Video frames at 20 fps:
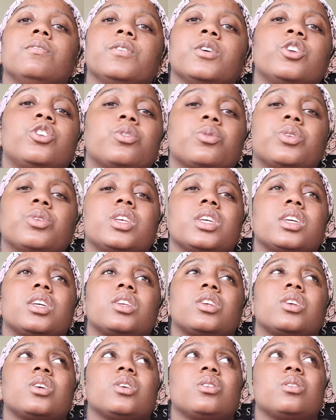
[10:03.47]
virtual
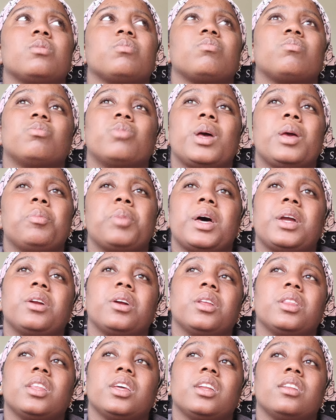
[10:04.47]
tickets are way
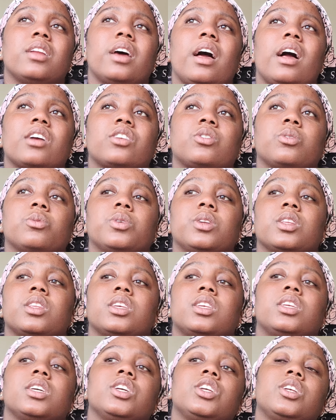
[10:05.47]
better than the actual one at the
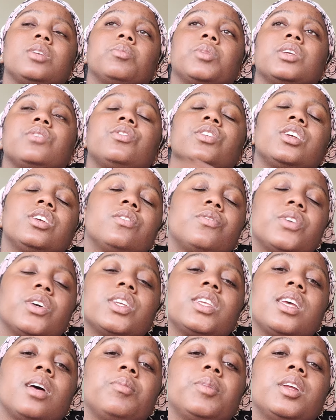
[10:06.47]
station. But if it's your
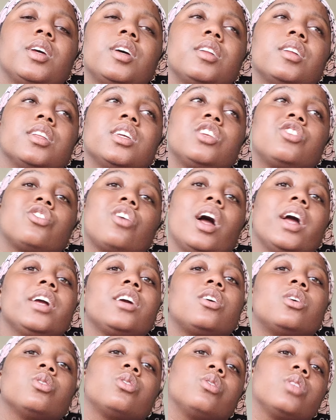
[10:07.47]
first time in Italy, try and
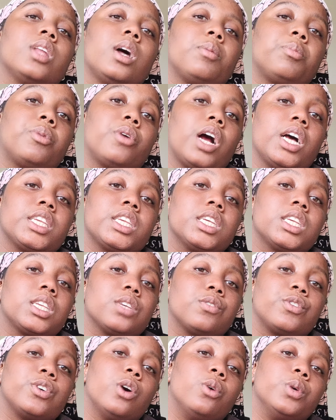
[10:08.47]
go through that process
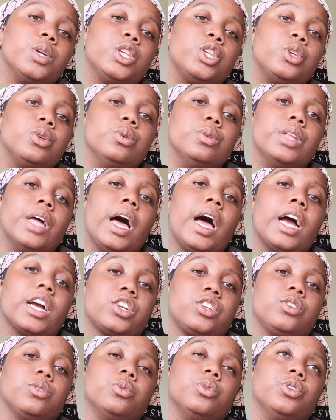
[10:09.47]
of going to the
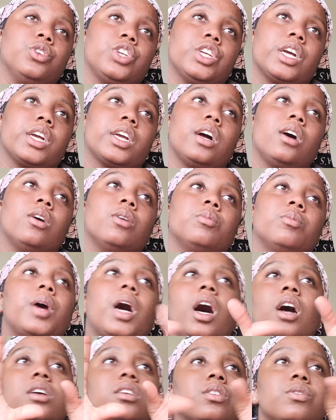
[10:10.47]
actual checkout
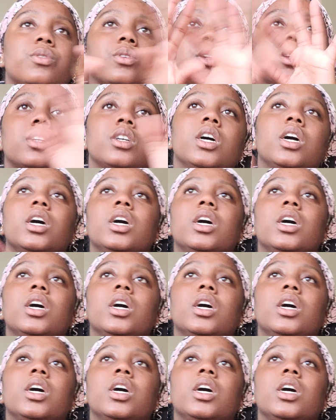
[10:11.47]
box for,